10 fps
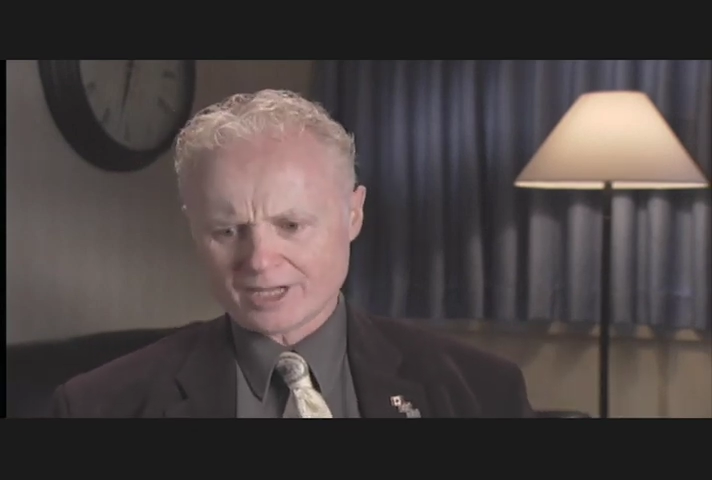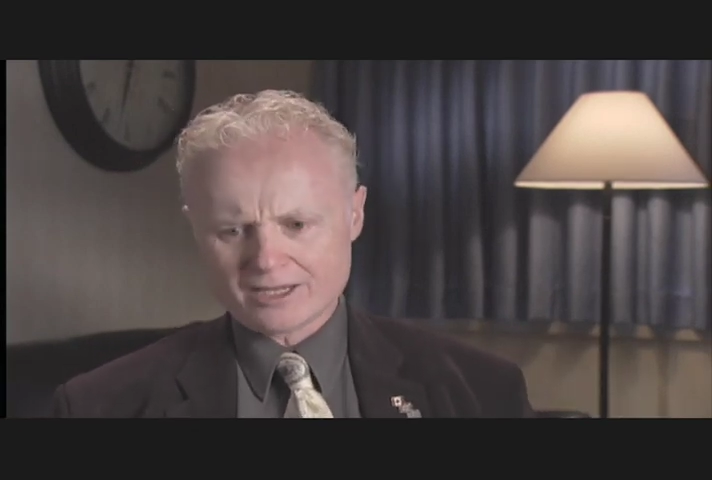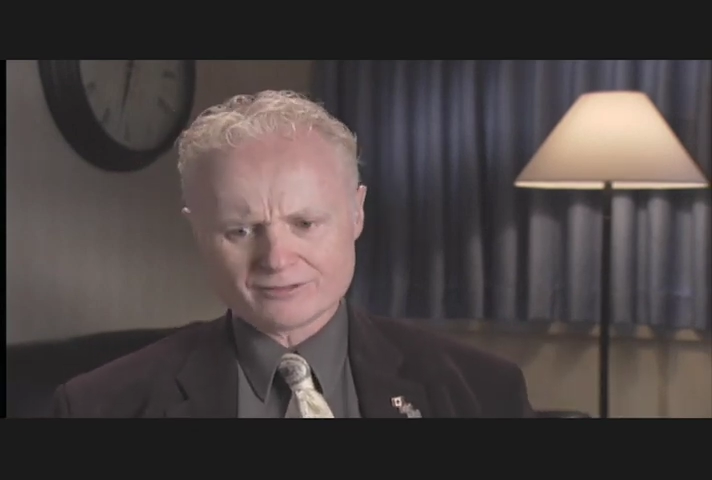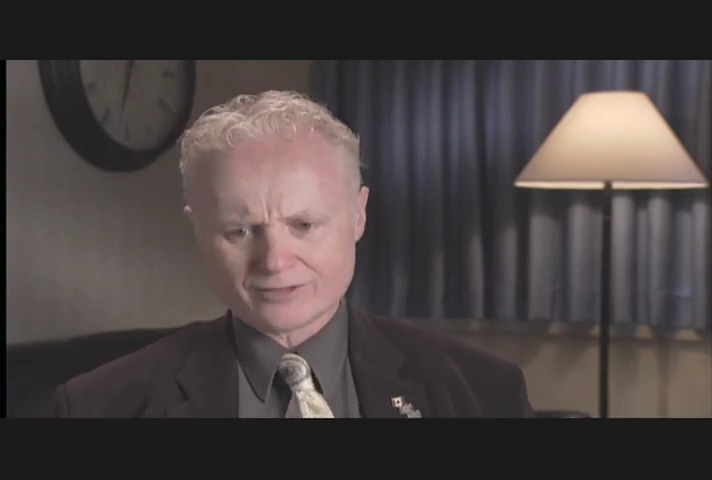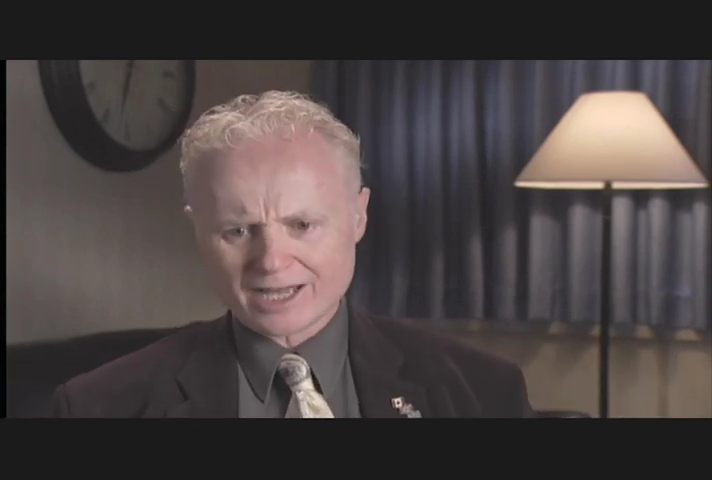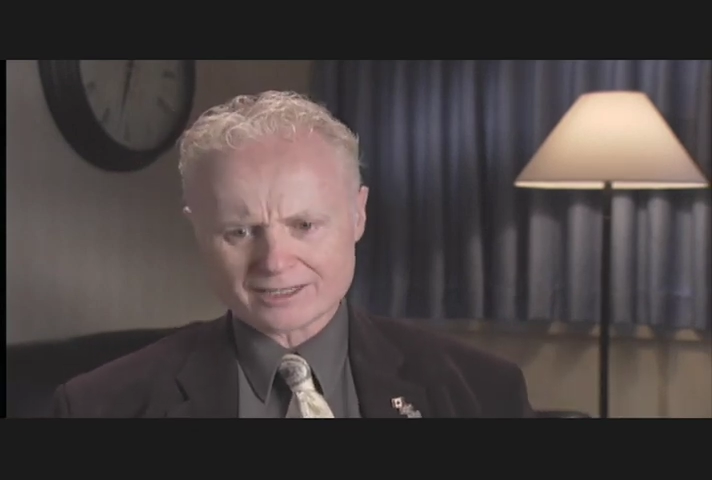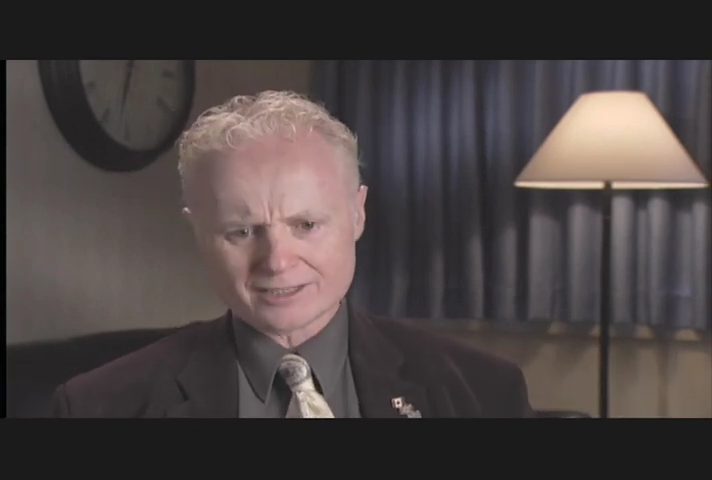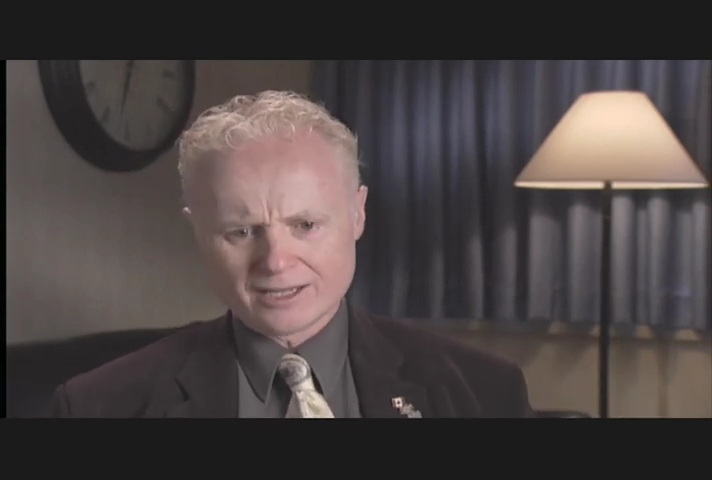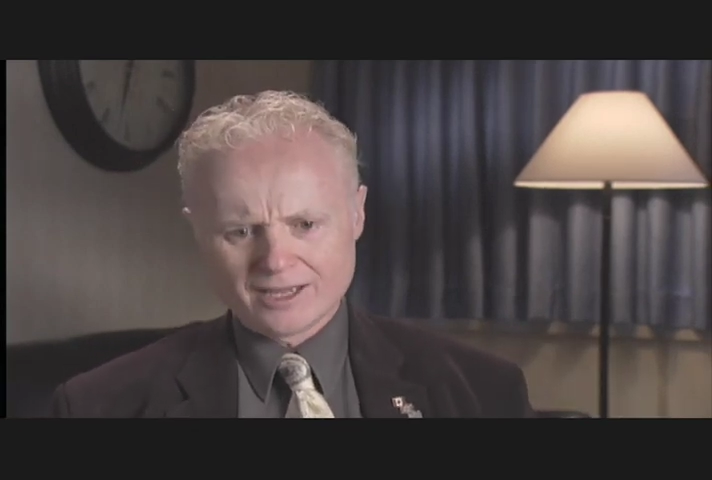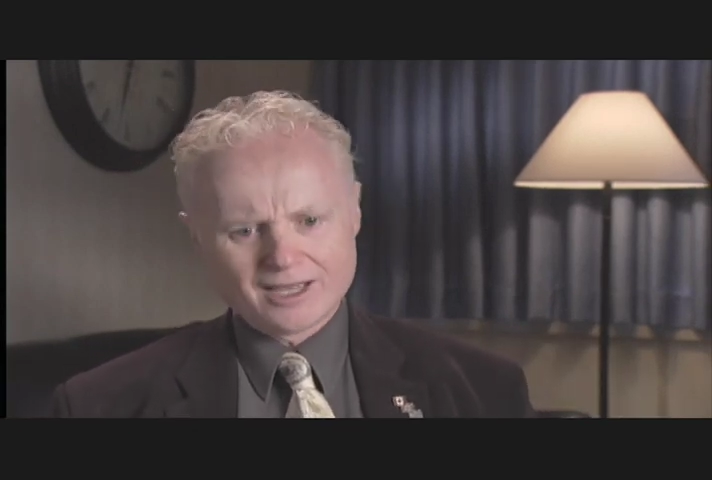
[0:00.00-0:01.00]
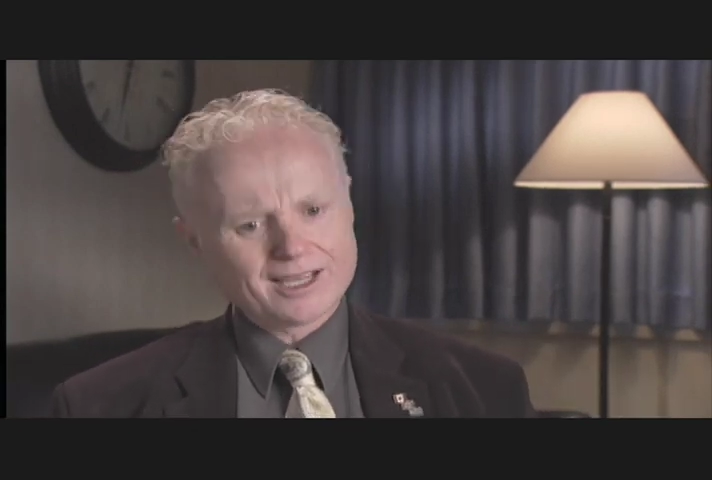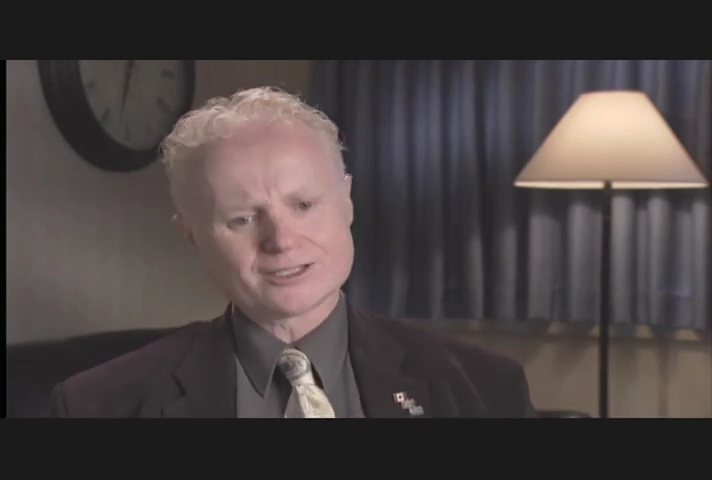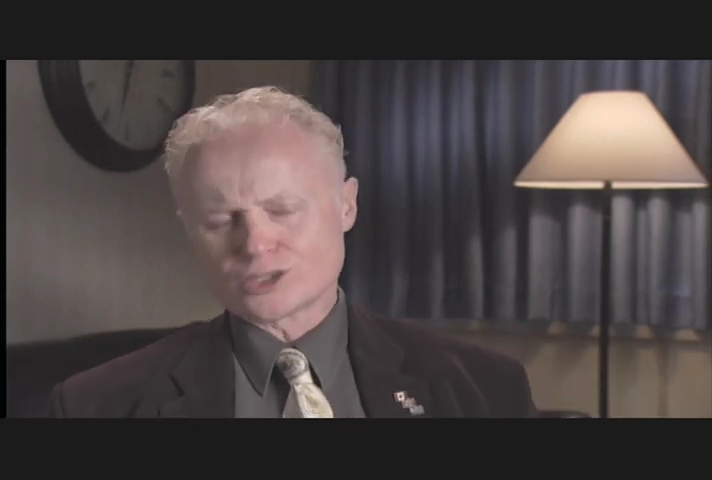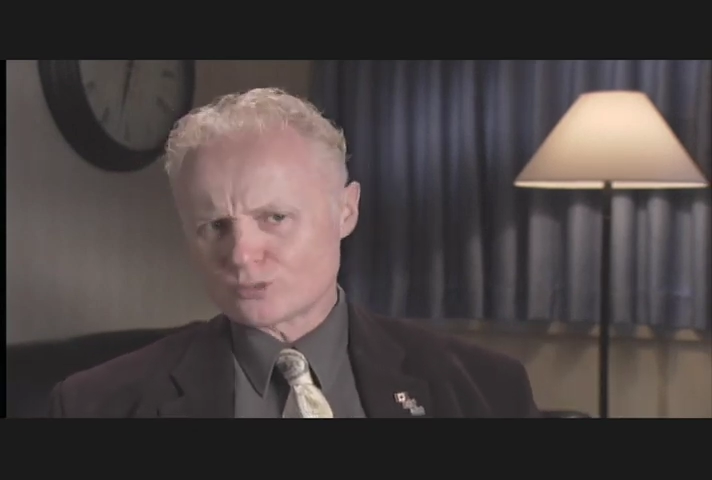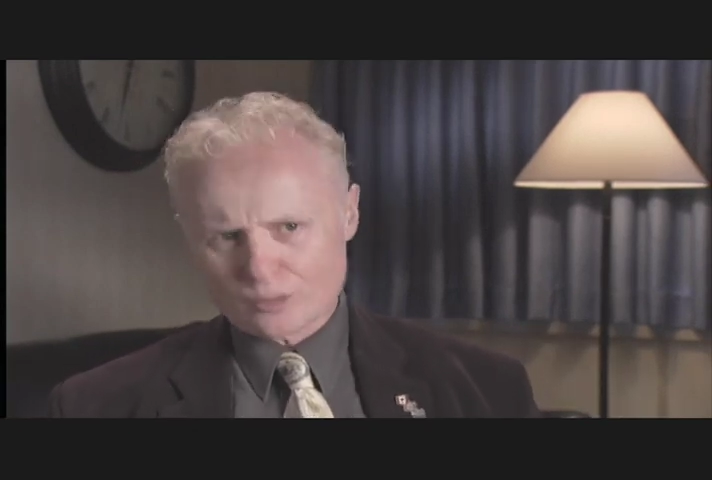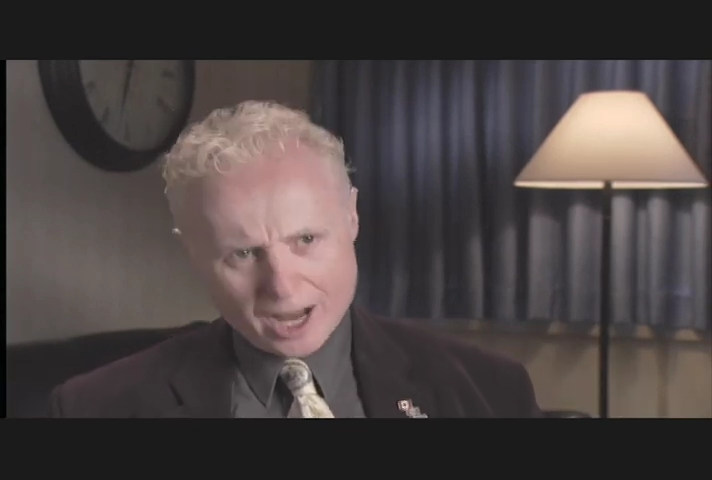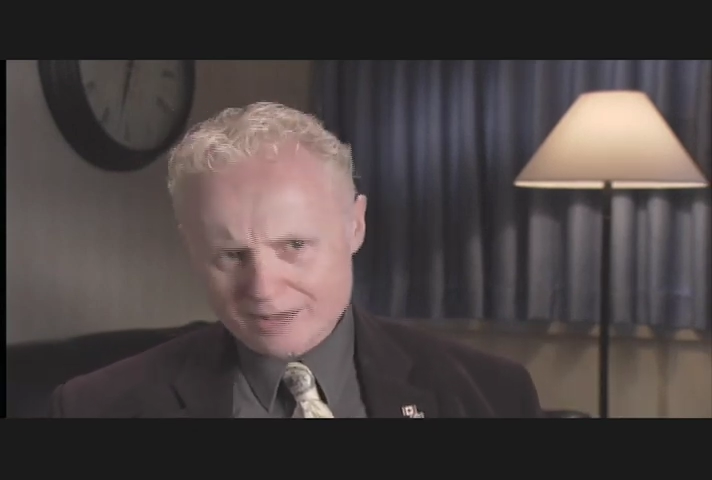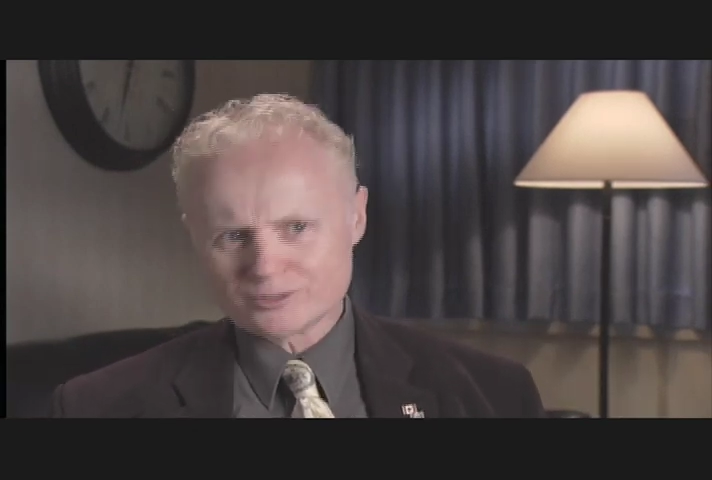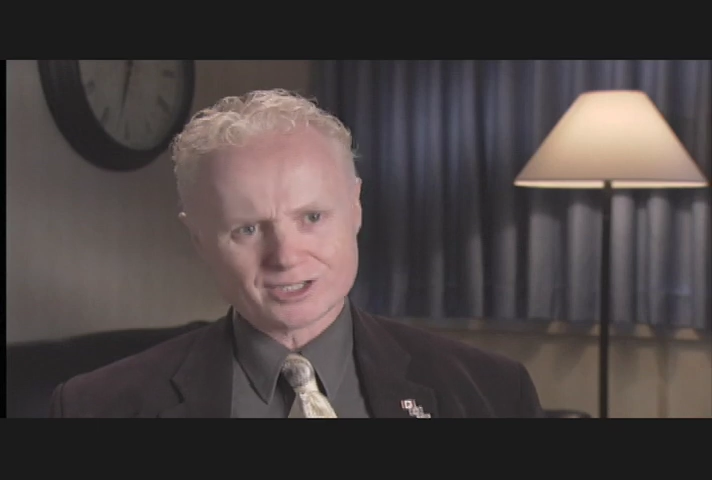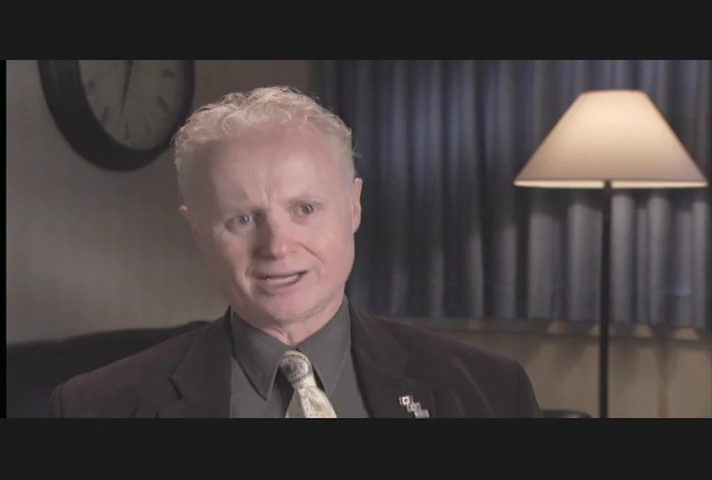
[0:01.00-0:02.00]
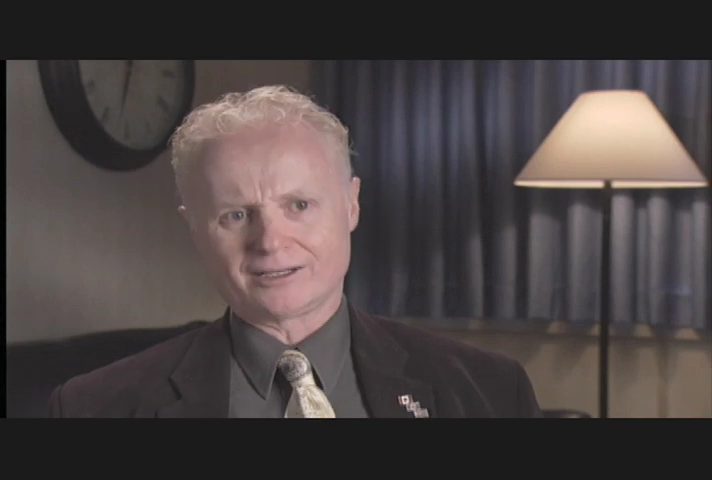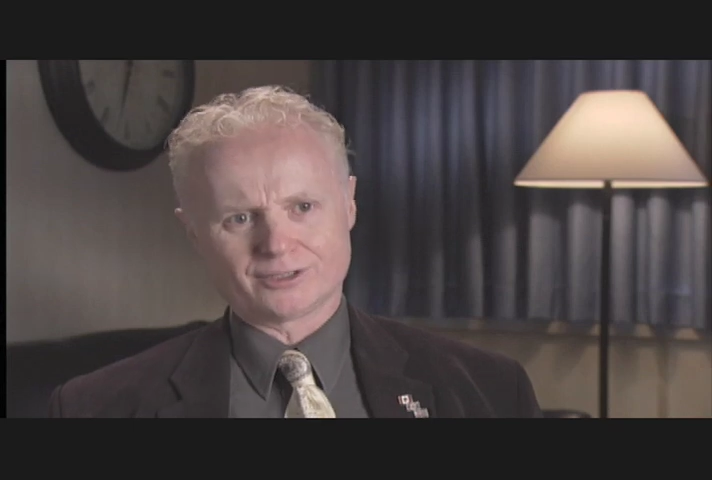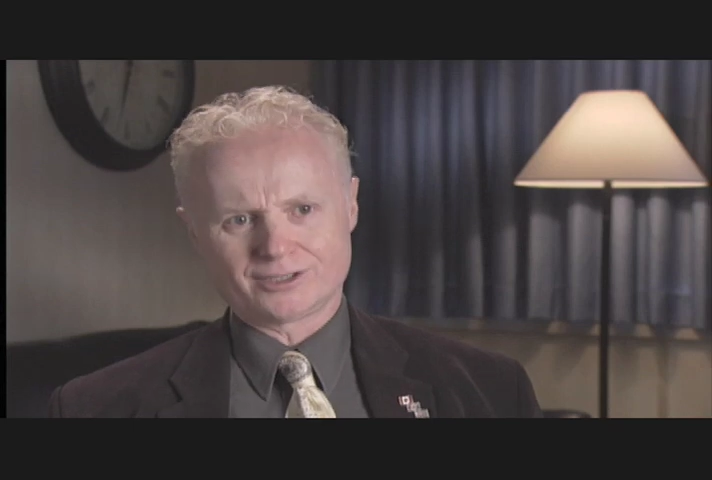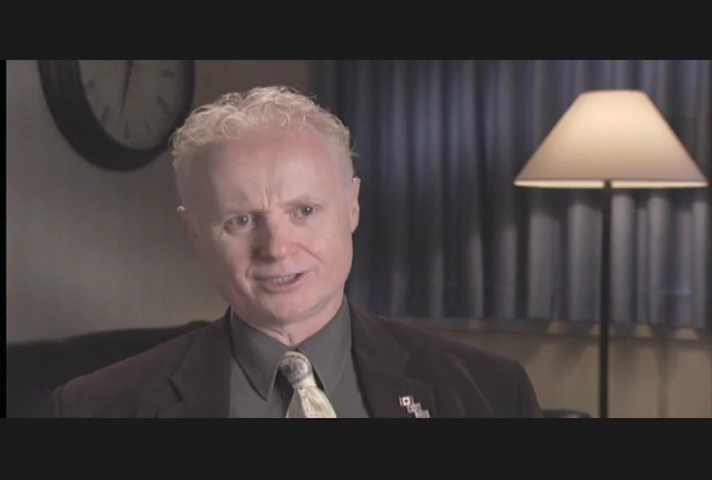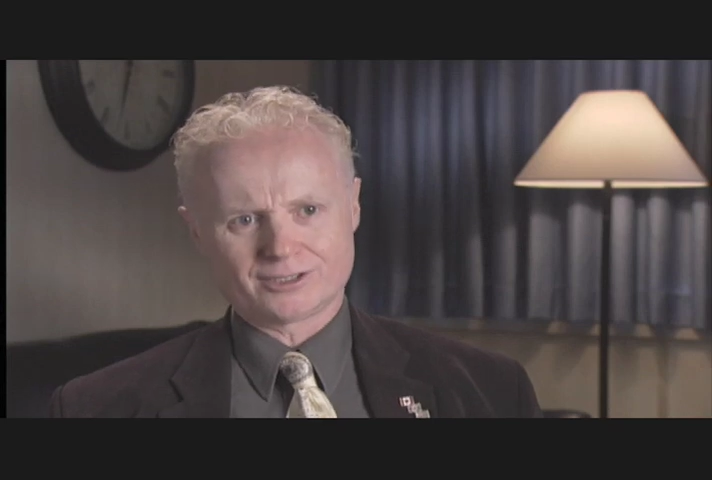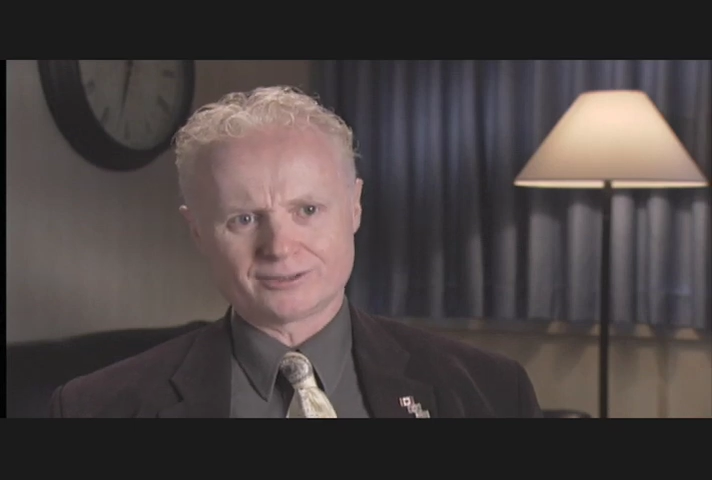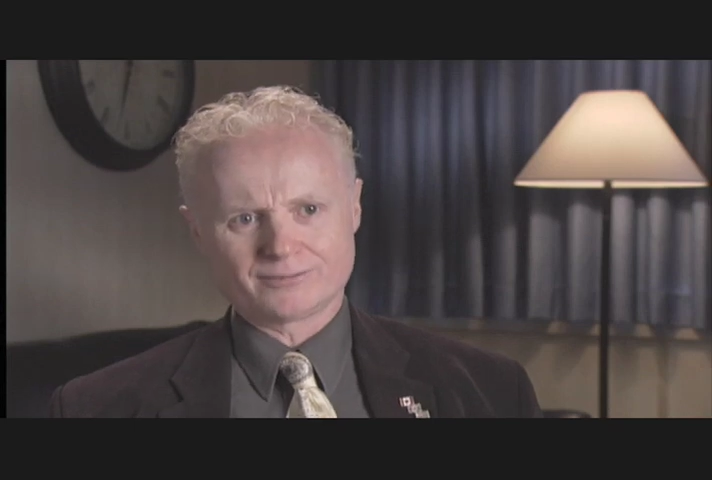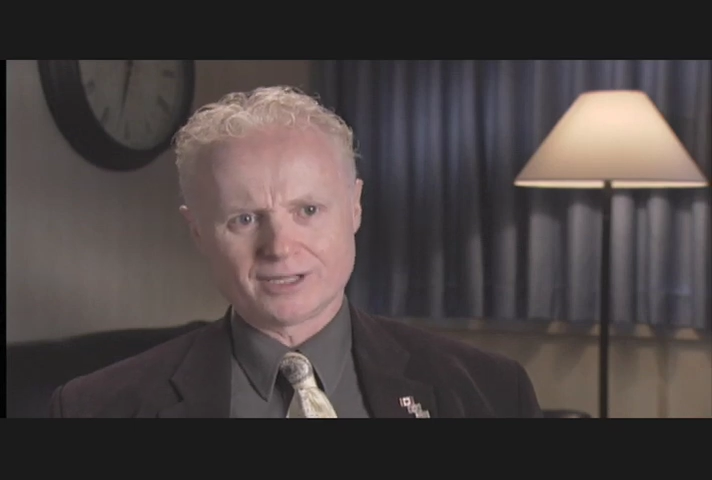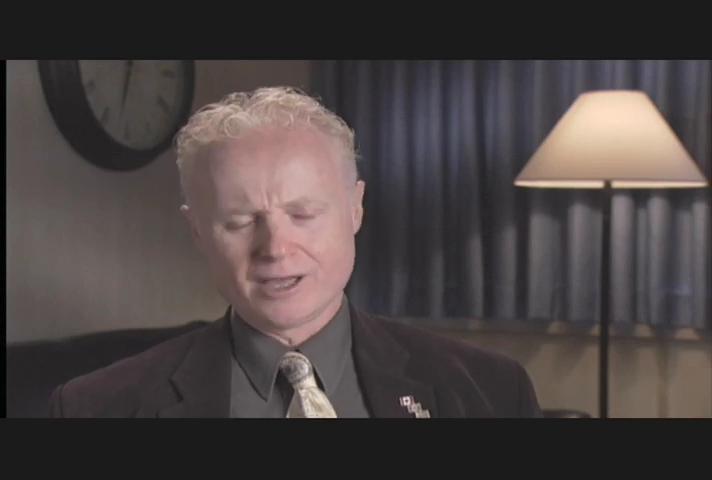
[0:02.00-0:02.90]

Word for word: In fact, it's a ramshackle system